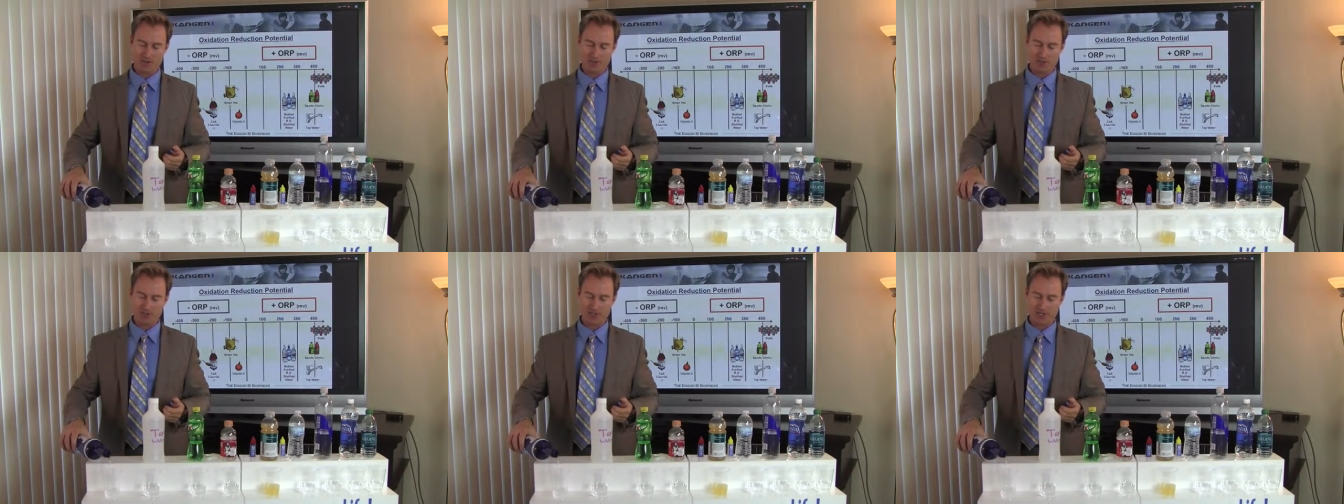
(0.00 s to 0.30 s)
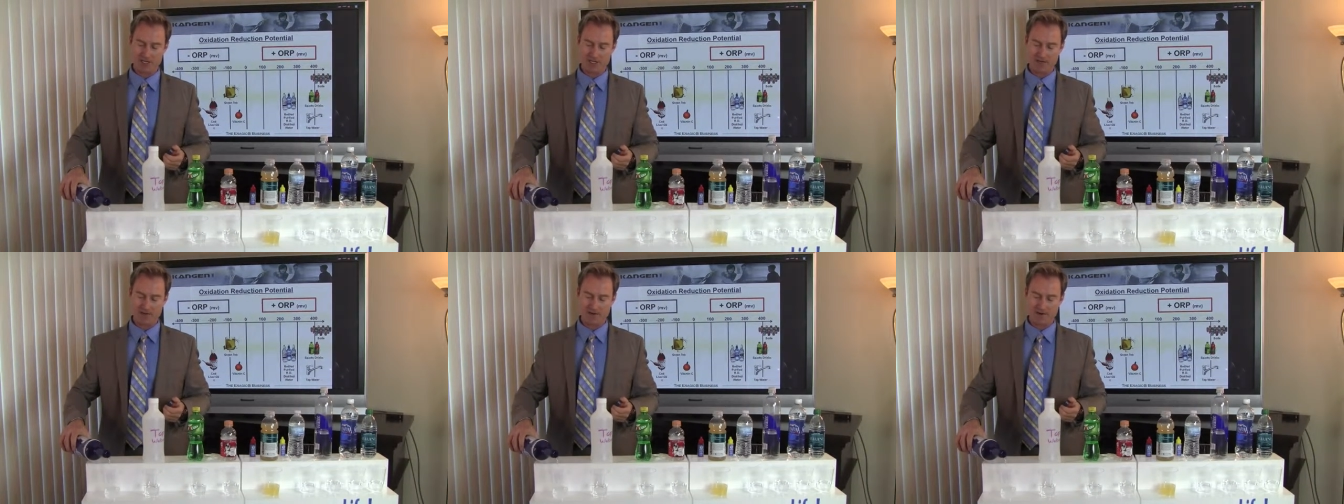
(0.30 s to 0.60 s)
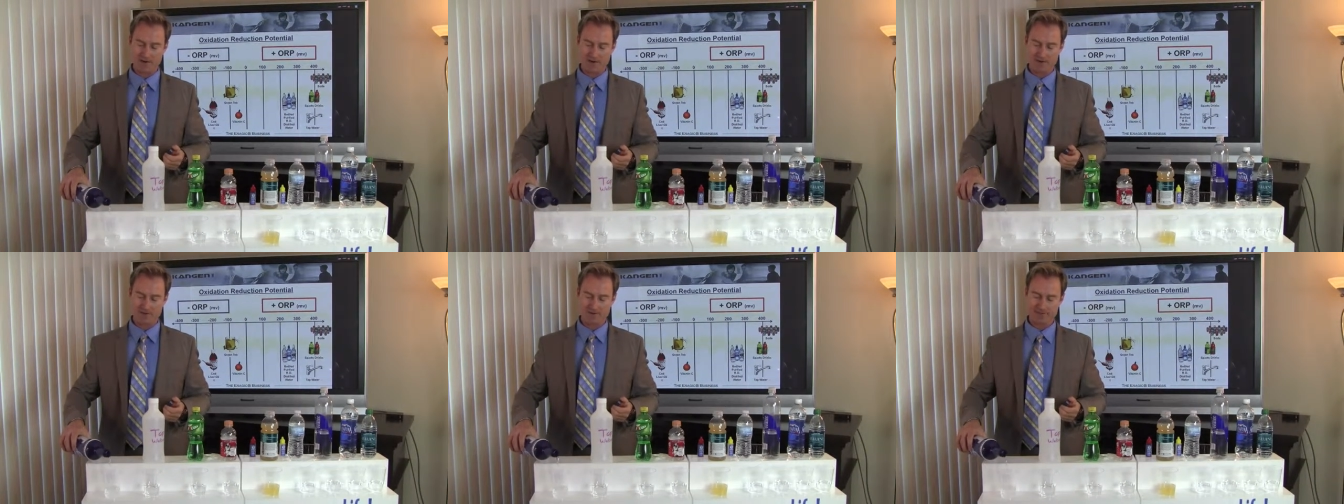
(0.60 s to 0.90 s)
machine
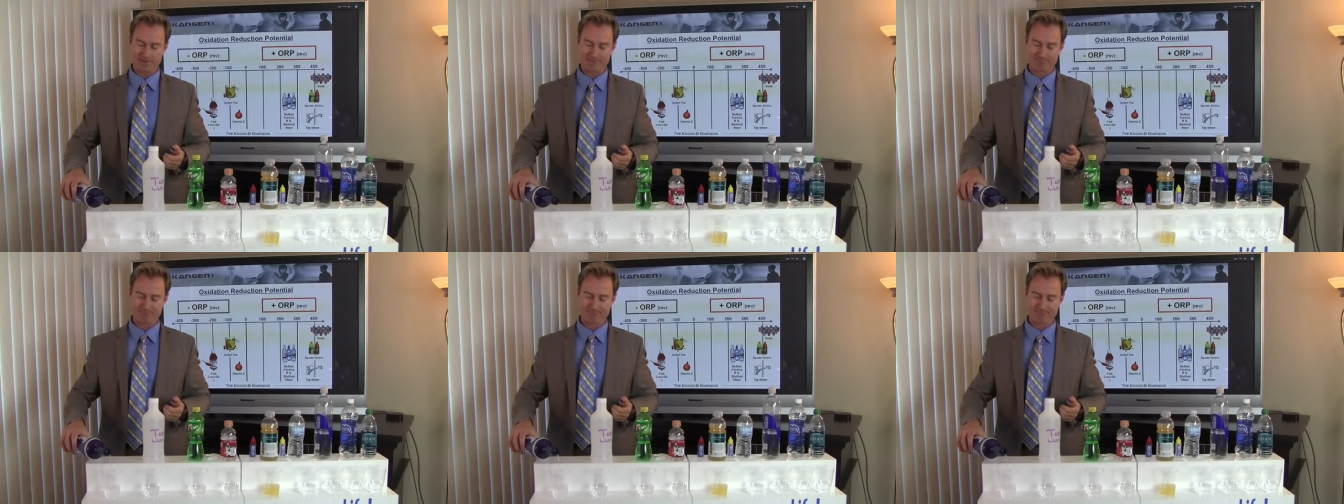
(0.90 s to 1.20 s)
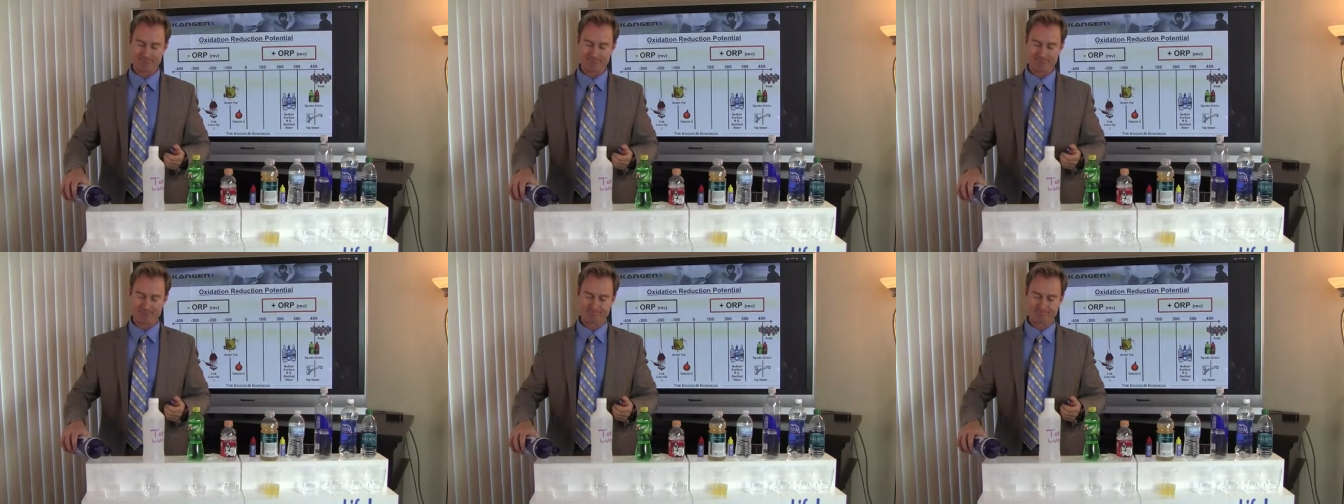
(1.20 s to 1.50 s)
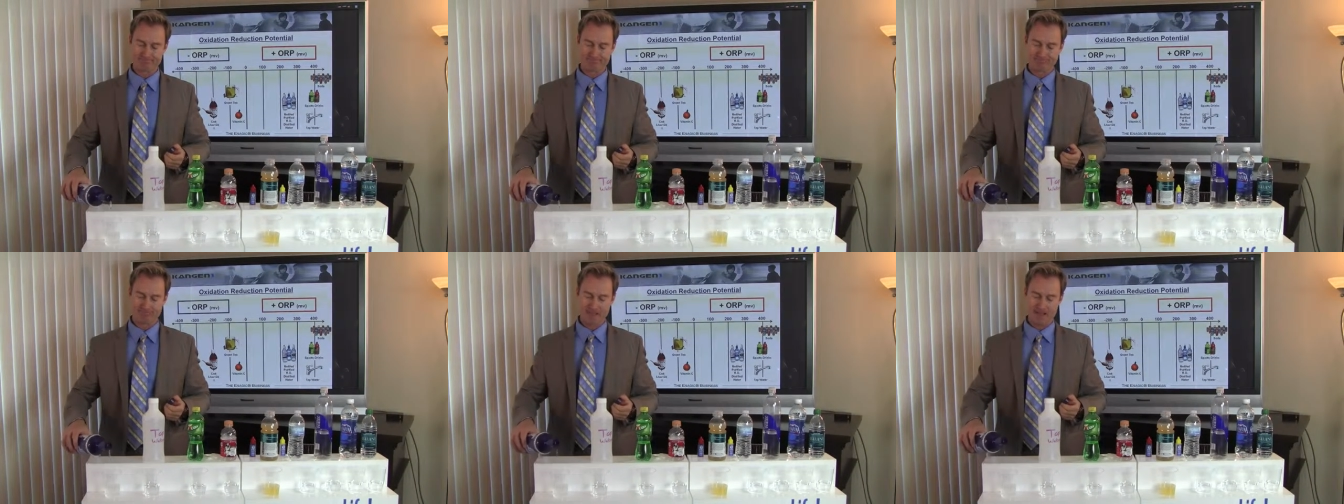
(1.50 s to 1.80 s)
about
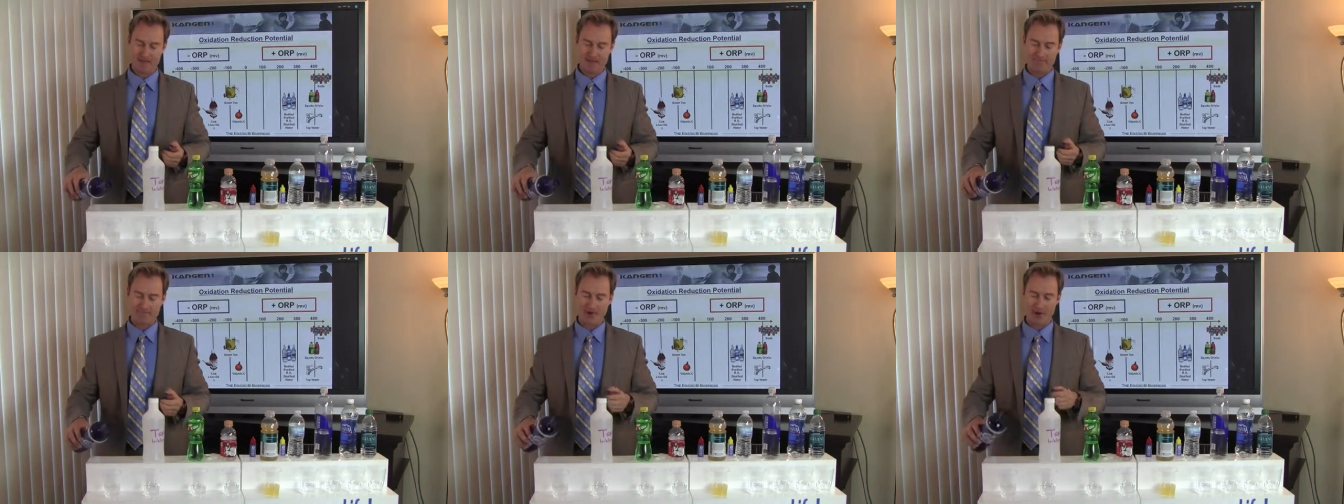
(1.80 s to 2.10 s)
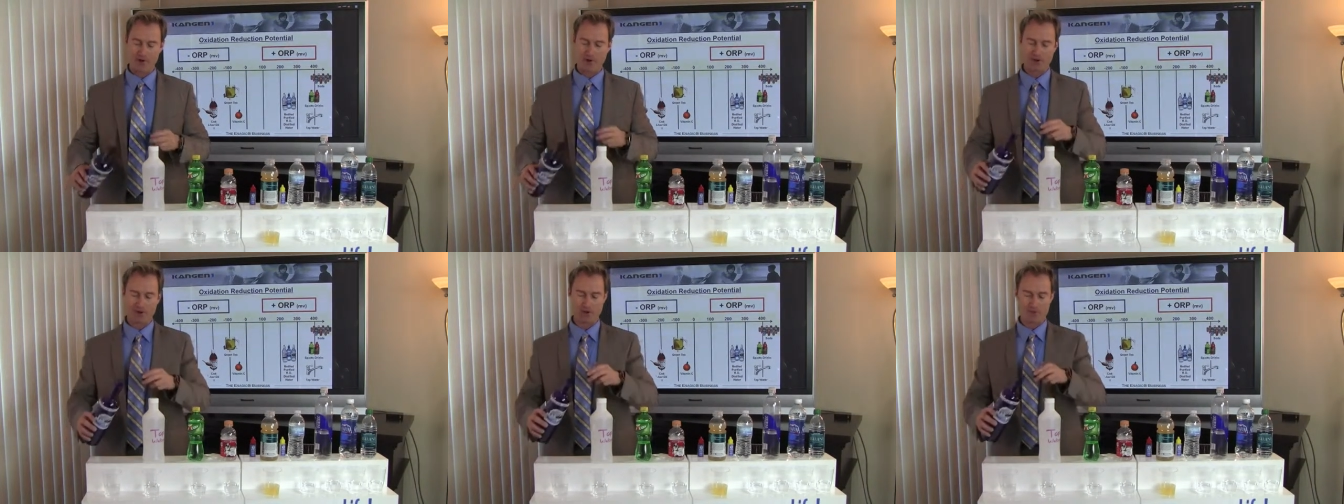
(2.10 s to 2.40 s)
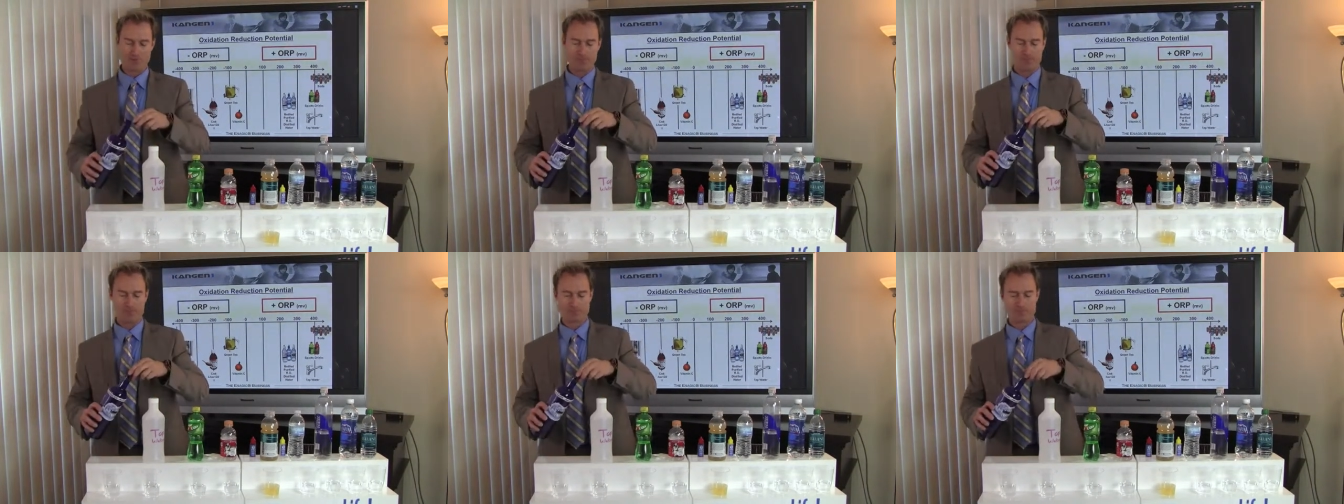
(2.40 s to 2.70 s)
half hour
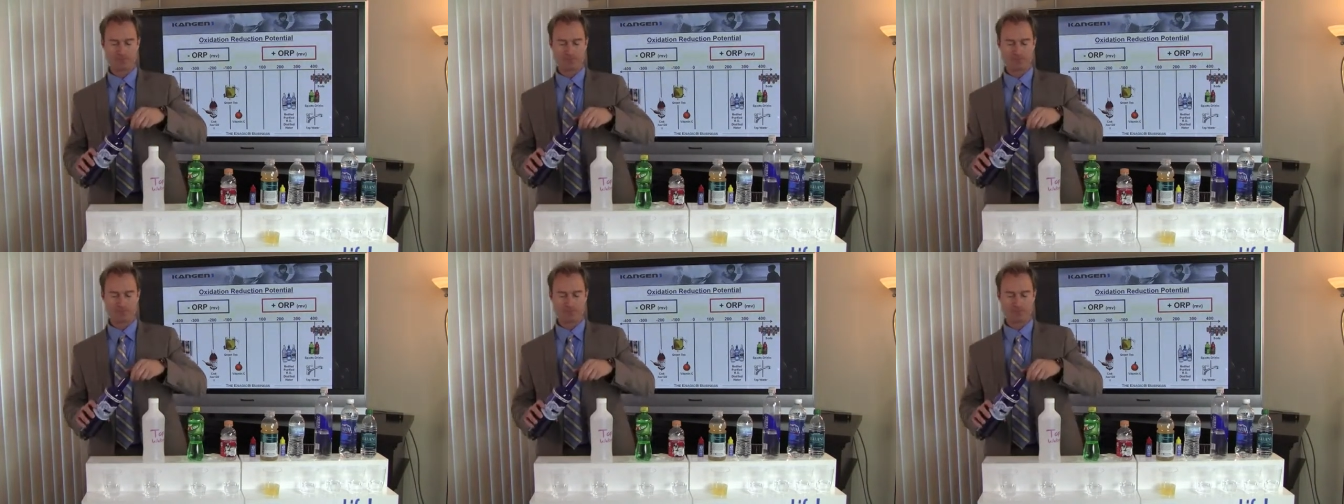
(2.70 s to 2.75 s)
ago.